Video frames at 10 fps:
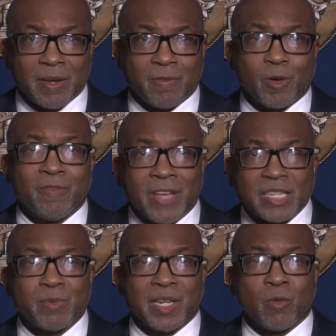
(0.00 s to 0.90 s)
for
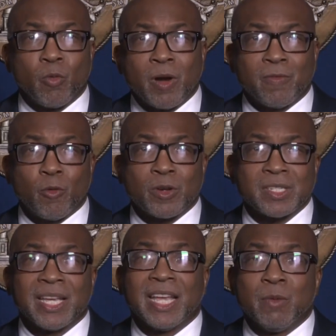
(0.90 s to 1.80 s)
investment in
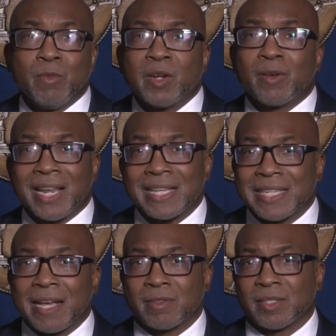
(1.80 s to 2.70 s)
workforce and middle-class
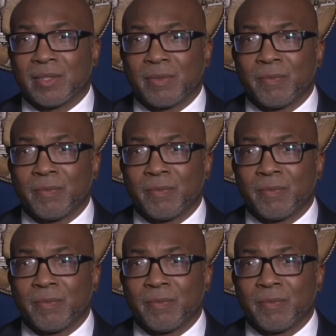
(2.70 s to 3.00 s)
housing.